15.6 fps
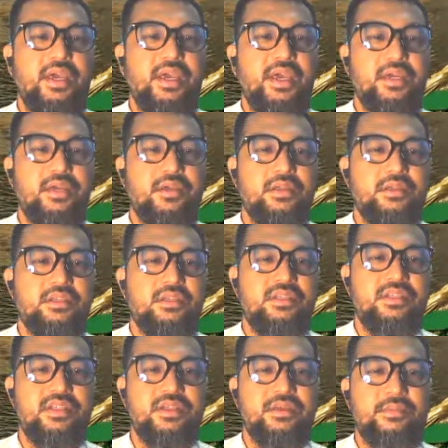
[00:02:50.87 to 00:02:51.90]

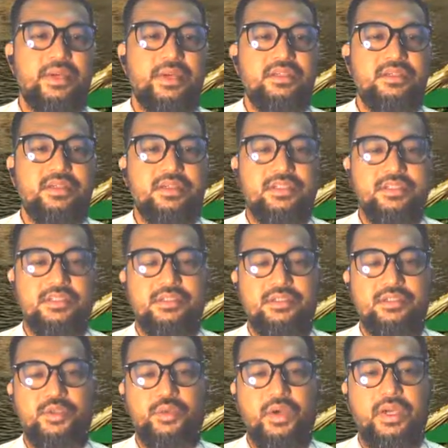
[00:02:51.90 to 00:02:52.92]
80 meters
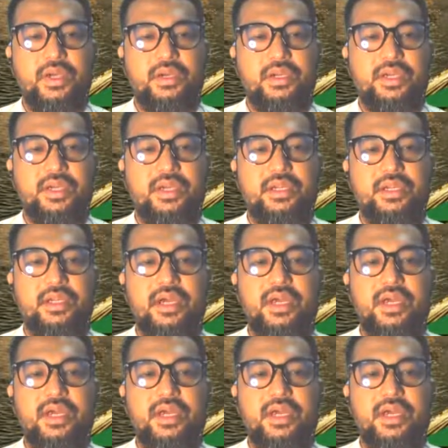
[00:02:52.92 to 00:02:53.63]
square